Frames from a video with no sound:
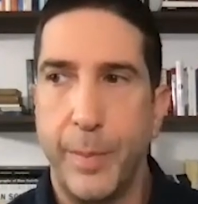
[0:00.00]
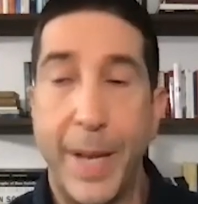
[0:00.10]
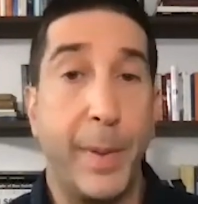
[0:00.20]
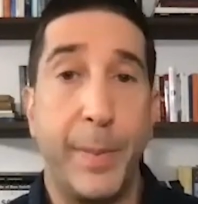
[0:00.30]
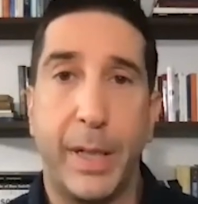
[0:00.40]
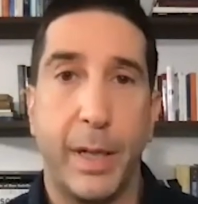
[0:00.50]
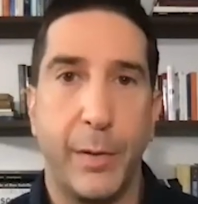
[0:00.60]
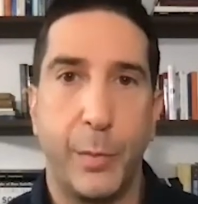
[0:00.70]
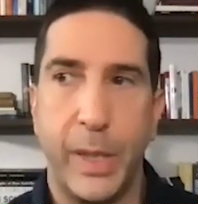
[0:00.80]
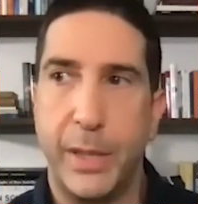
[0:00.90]
maybe
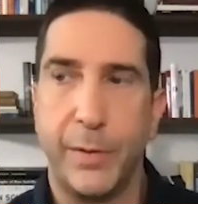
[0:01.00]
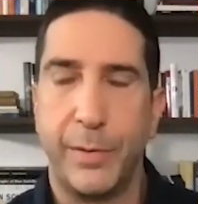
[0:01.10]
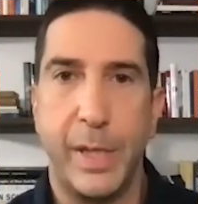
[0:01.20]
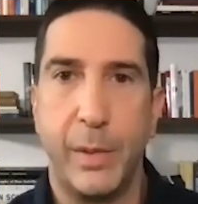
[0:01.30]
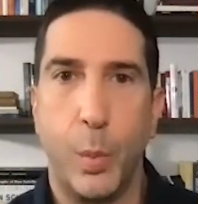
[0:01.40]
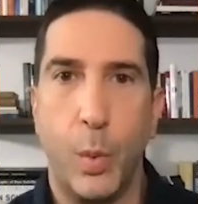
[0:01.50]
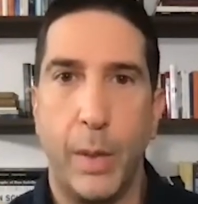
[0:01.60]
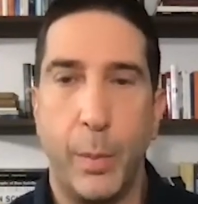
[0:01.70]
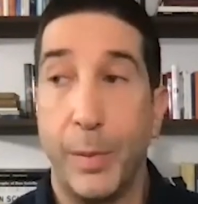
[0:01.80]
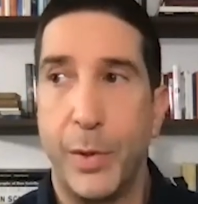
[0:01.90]
because we just didn't
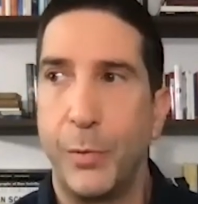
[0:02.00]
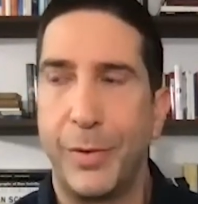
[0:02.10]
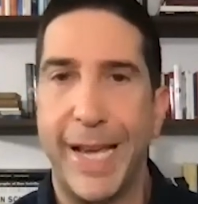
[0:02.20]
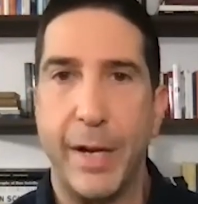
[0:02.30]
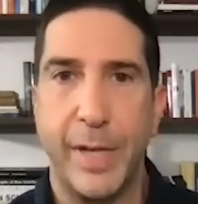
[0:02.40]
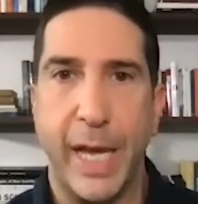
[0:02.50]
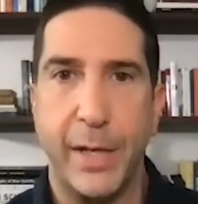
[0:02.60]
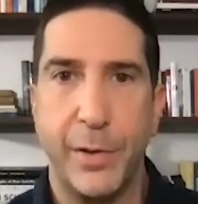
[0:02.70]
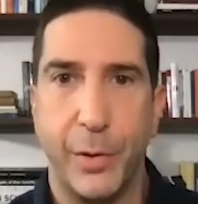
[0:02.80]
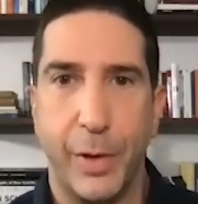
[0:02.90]
want, we were too scared to enter